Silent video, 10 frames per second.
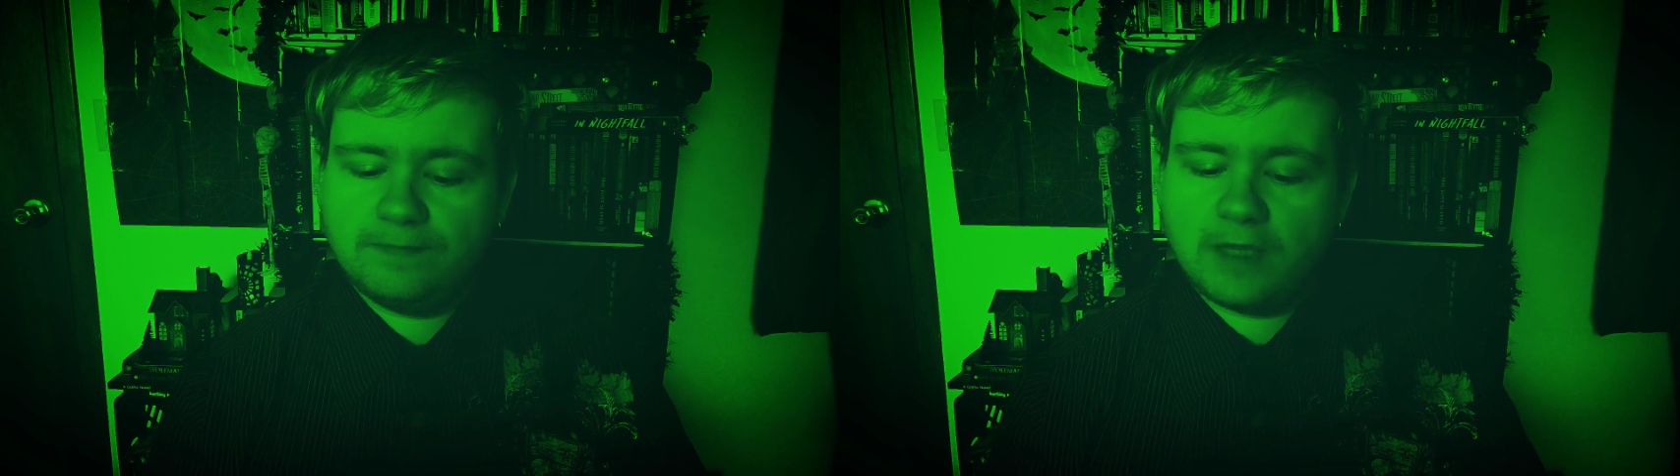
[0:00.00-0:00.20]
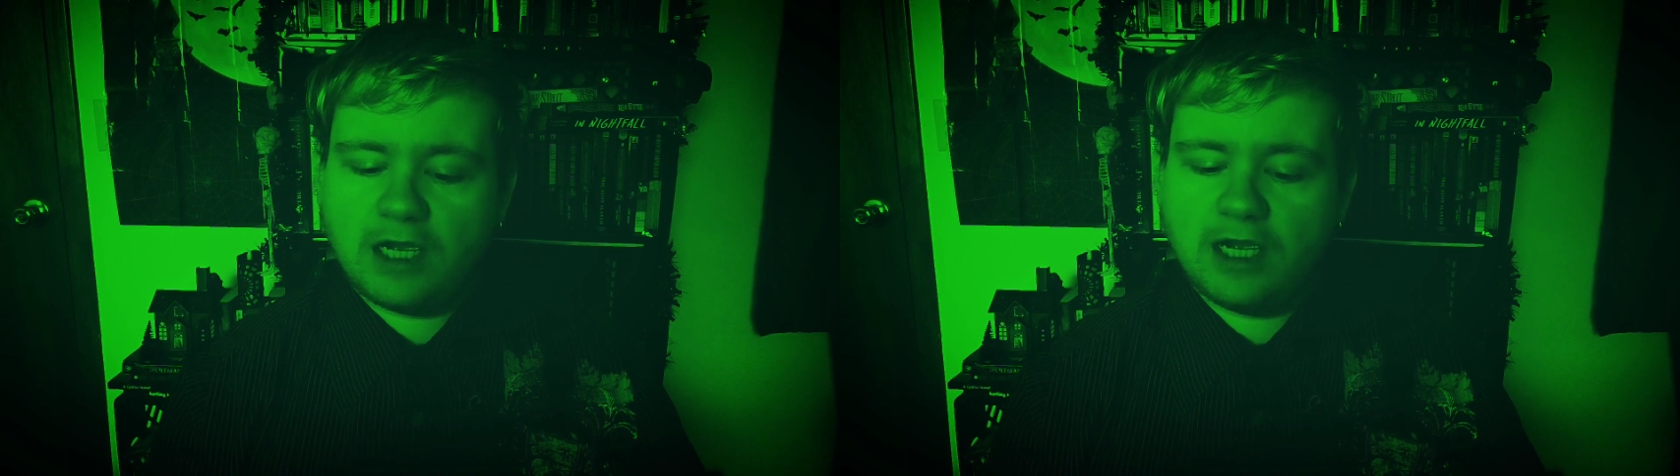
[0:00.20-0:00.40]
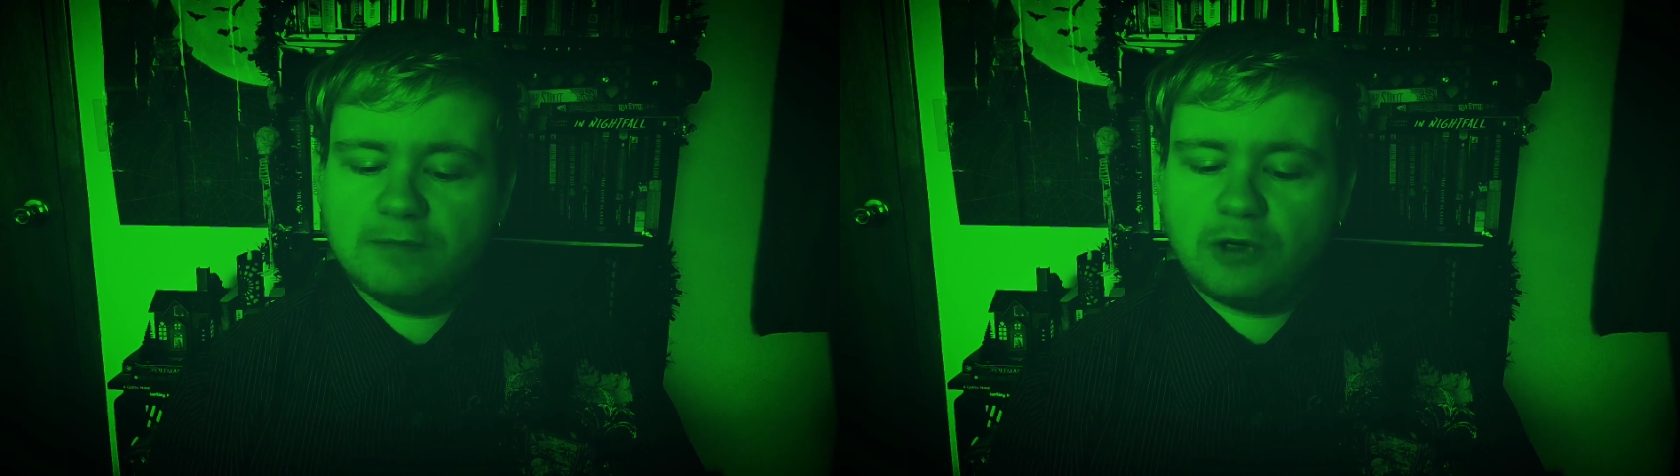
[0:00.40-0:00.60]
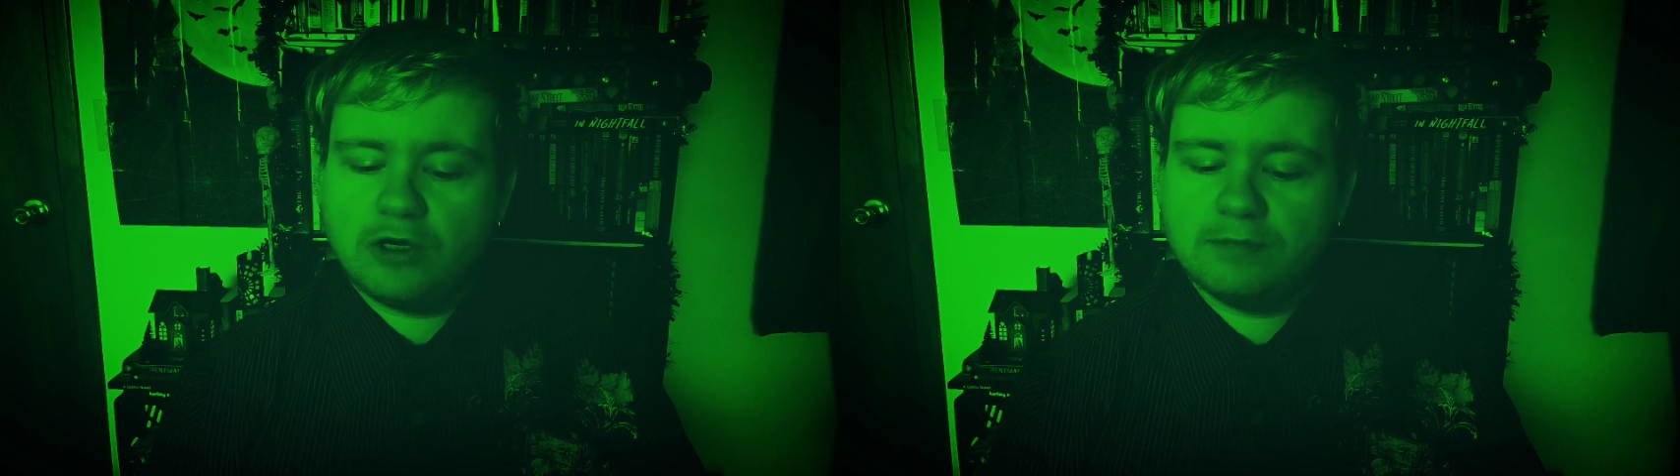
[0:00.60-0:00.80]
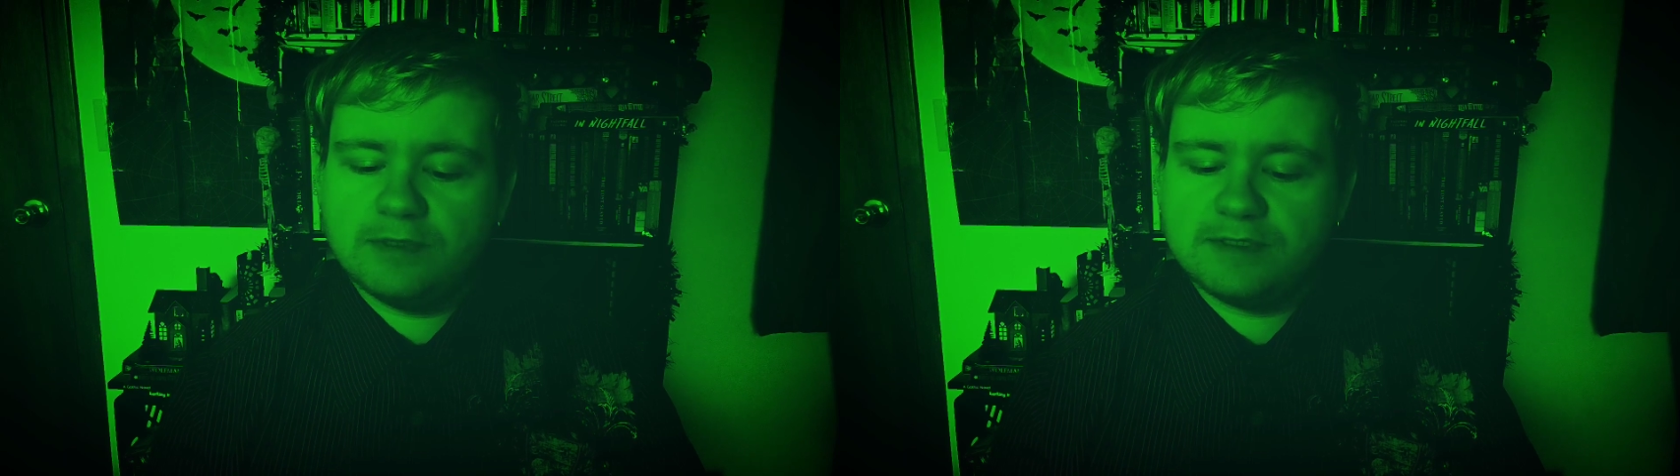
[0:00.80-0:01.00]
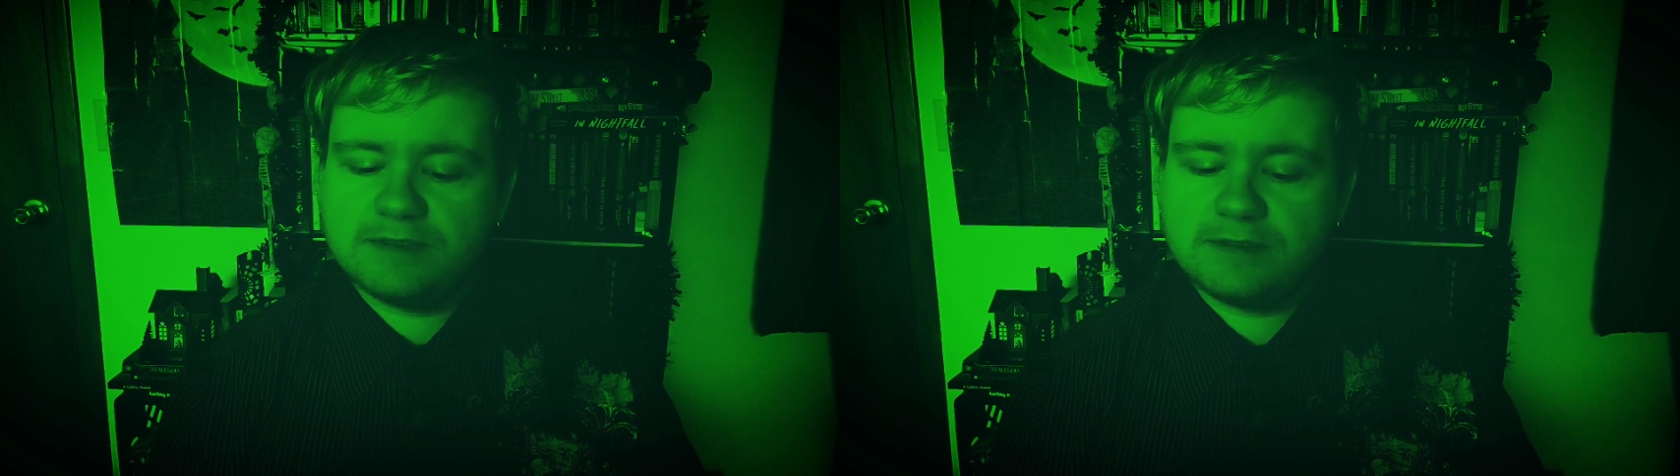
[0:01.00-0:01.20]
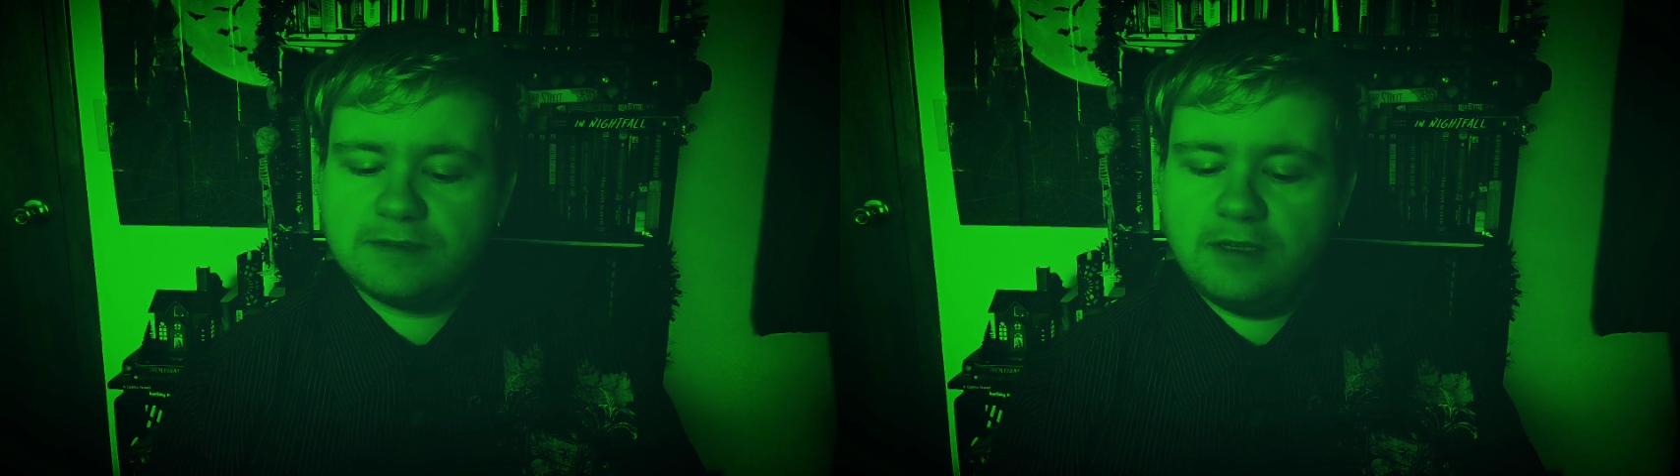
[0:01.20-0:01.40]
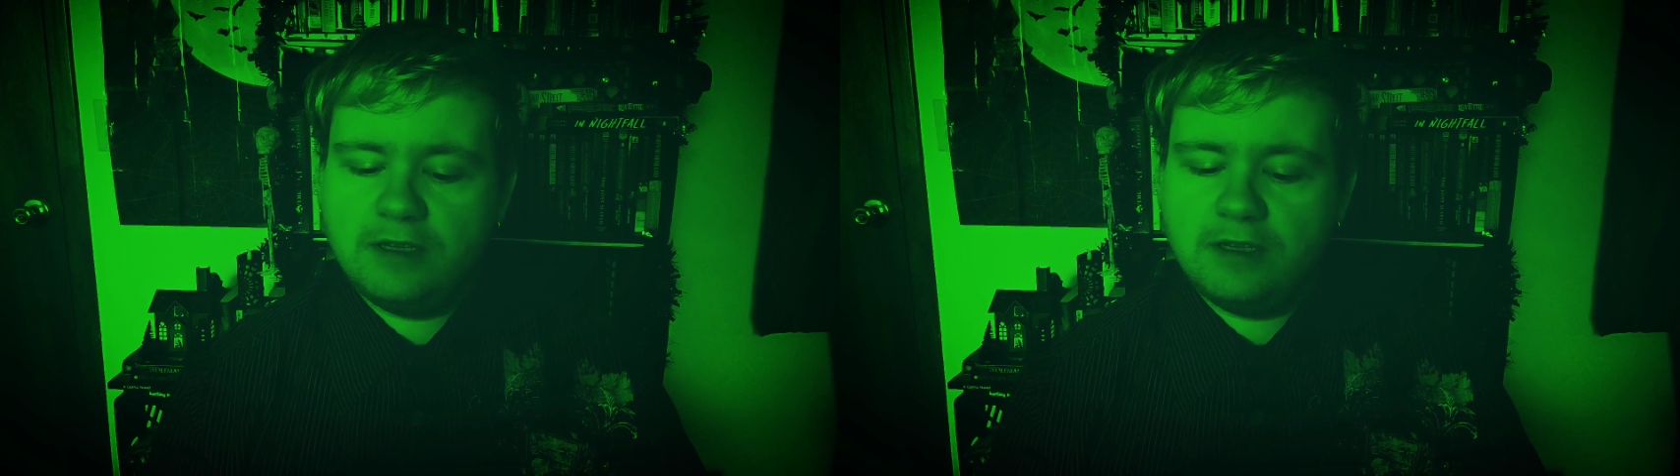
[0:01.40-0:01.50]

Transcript: I, Barnabas,